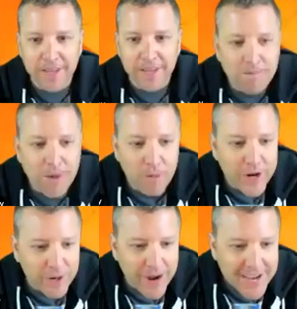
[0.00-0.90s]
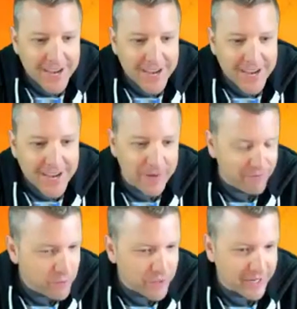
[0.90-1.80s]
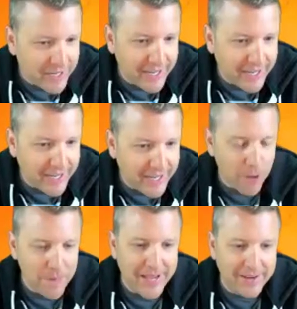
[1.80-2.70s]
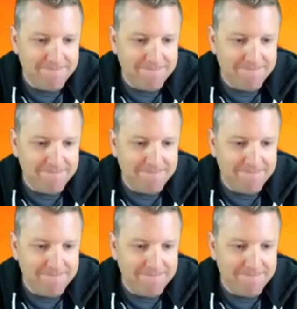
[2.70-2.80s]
But when you ask them if you were going to get a helmet,